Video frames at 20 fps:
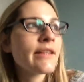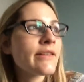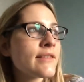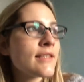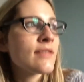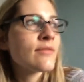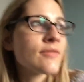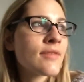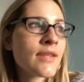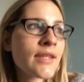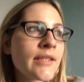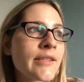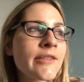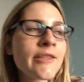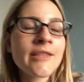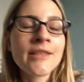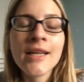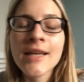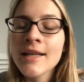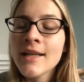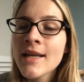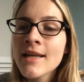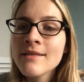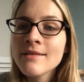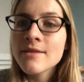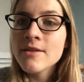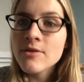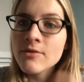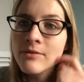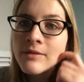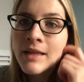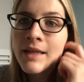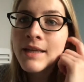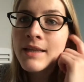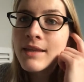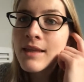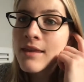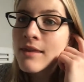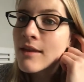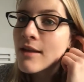There's even thunder and lightning, so
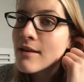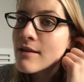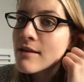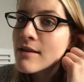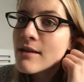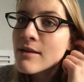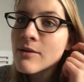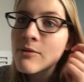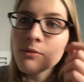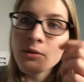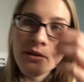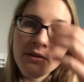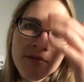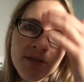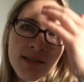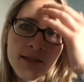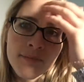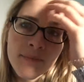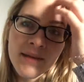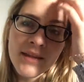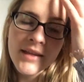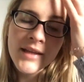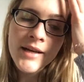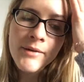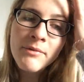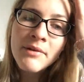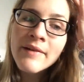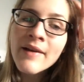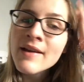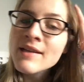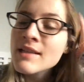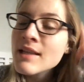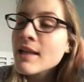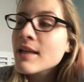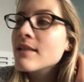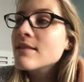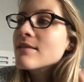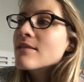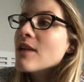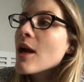like the thunder would have just meant that I would have had to
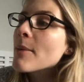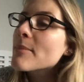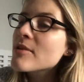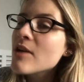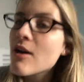like stop